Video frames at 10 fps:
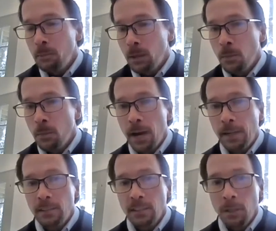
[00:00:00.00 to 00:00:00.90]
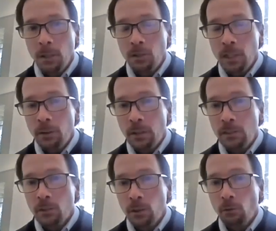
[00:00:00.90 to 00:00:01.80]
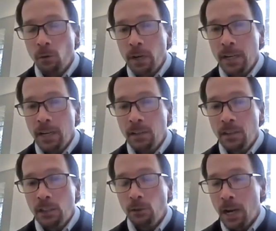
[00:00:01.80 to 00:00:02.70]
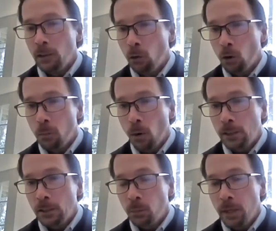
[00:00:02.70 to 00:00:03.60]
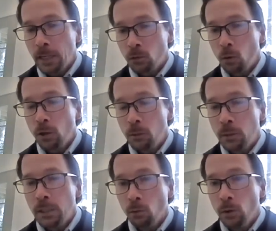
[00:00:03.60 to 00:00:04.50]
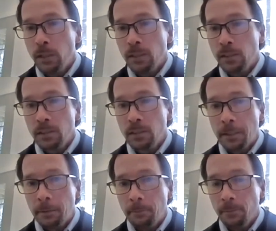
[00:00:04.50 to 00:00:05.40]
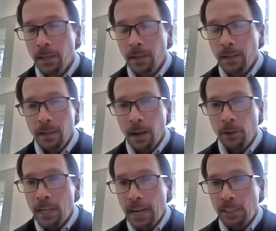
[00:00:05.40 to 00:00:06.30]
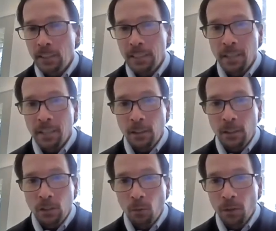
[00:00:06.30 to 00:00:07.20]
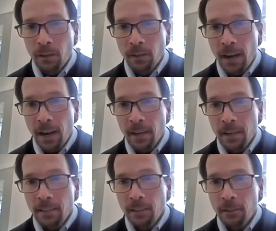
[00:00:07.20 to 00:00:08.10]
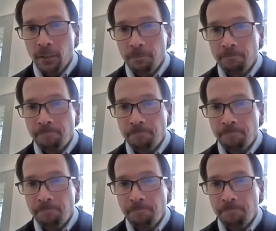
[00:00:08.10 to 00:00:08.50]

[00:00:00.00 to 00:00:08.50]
minimize some of those areas that are in red that either have lower prospects or could be risk. On a Dax, any other areas you want to highlight here?